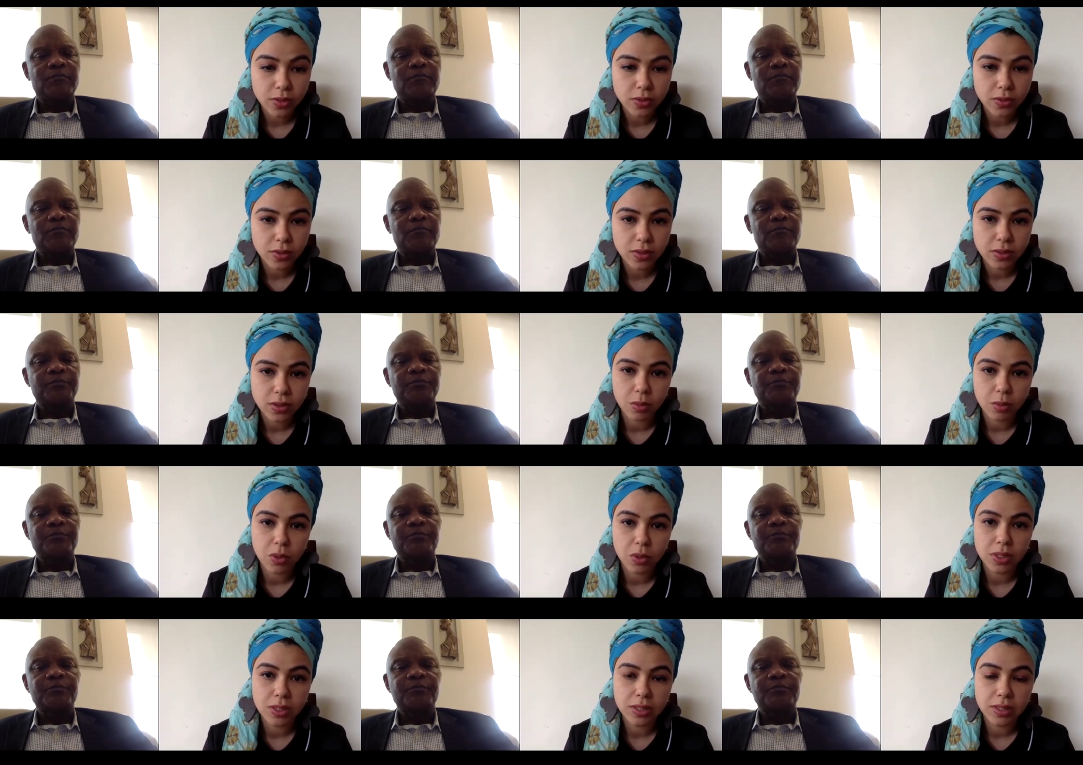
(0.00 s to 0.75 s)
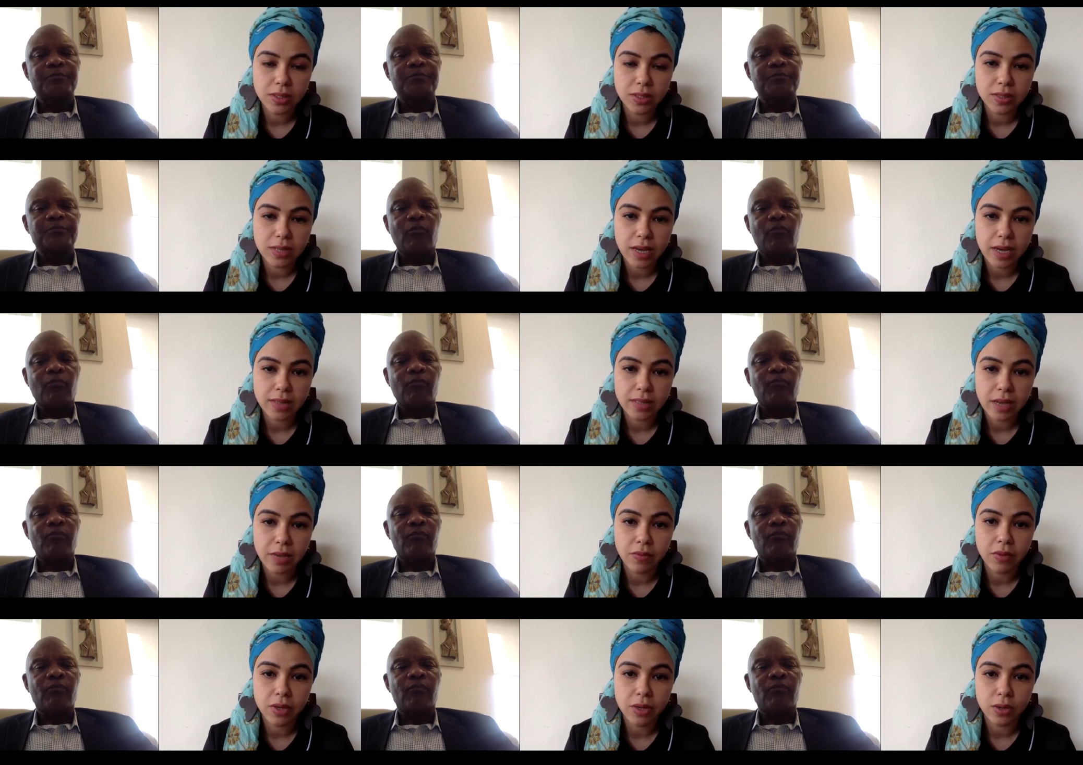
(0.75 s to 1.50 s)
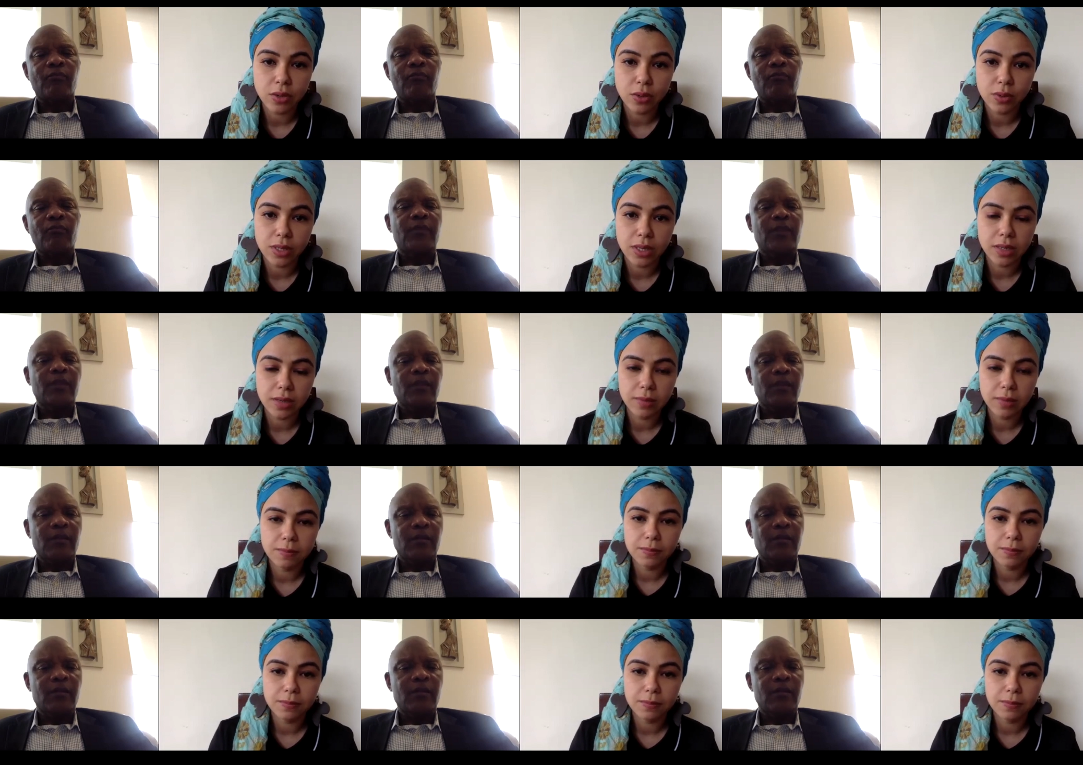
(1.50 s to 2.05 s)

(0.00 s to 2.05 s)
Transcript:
Speaker 1: to these communities as African Union?